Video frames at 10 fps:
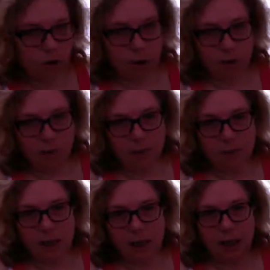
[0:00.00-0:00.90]
going to be
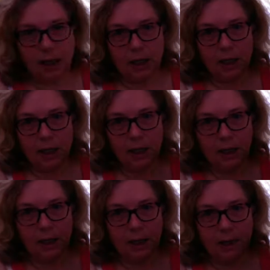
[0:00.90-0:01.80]
making
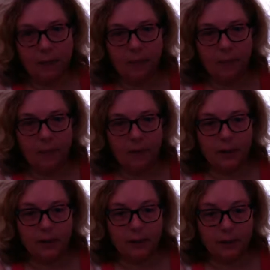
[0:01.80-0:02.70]

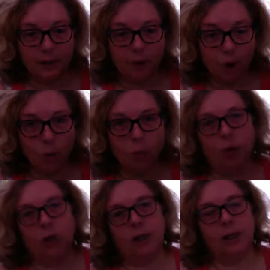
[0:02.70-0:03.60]
the
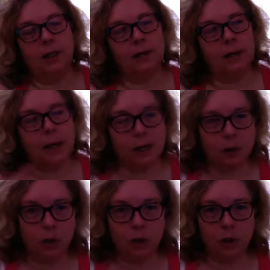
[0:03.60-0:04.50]
notebook, and then the
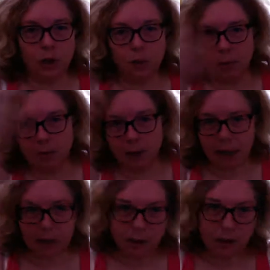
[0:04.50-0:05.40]
next week you're going to be
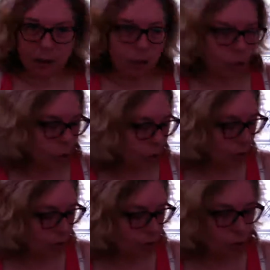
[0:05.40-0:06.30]
making
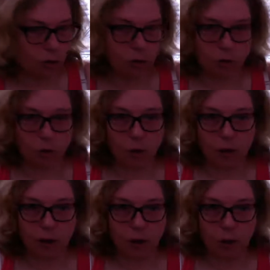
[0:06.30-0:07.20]
your journal
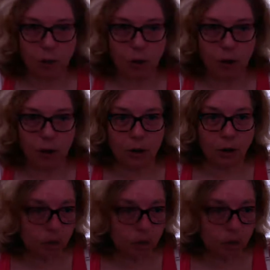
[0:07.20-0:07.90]
that you work in, your